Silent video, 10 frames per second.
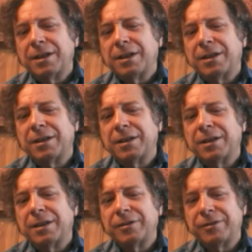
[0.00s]

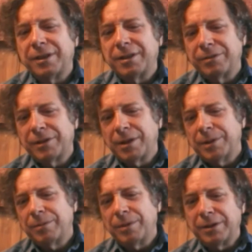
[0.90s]
and instead of
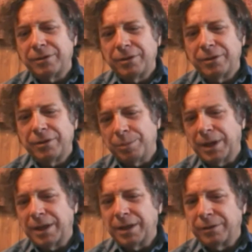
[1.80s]
coming right to your
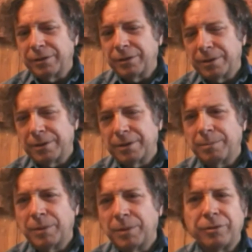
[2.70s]
breath or
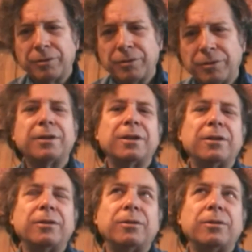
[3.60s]
mantra or
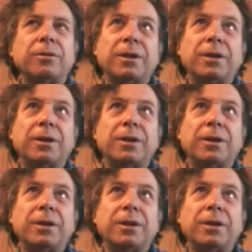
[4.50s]
anything, you